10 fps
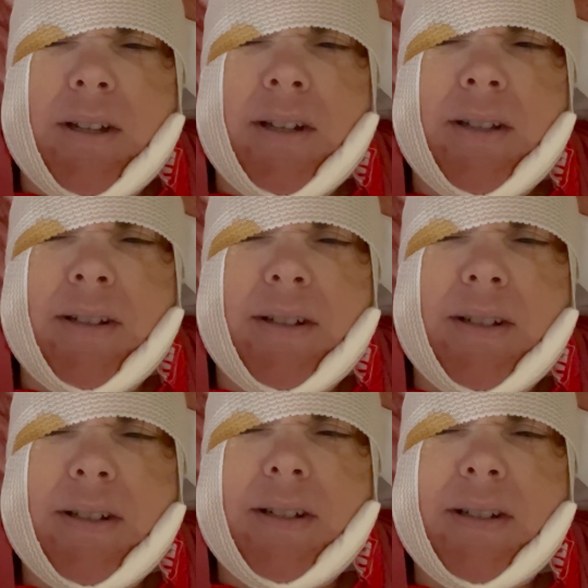and
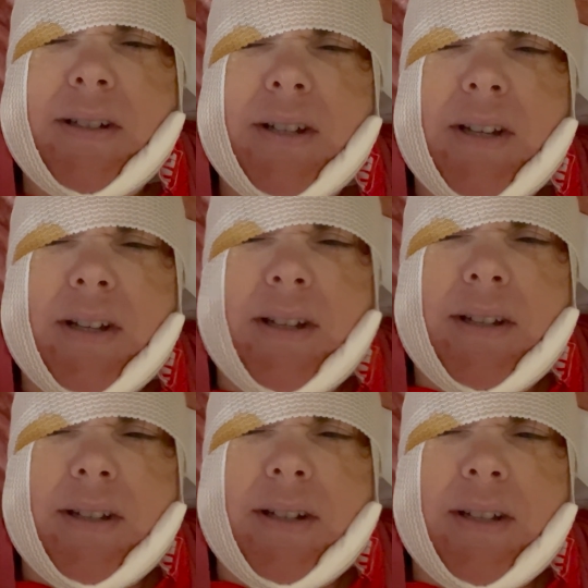
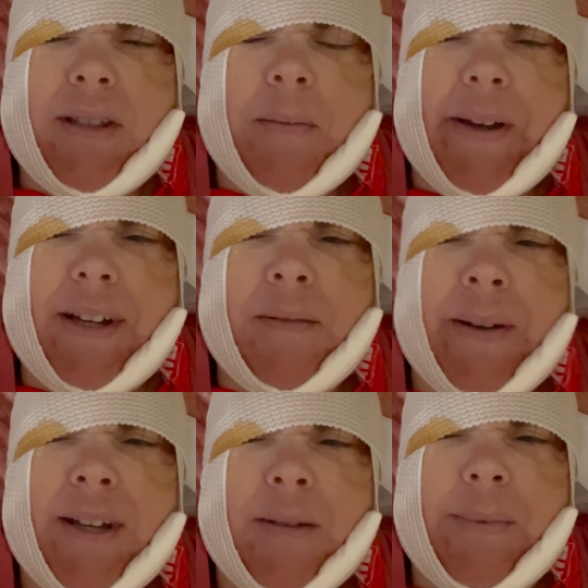in the back of
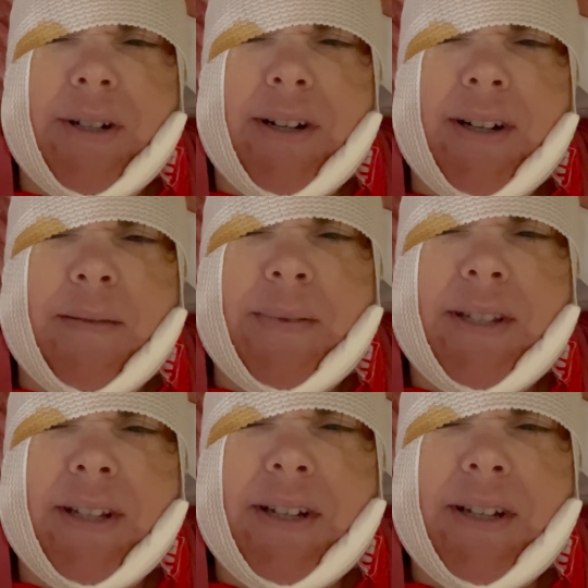my upper arms.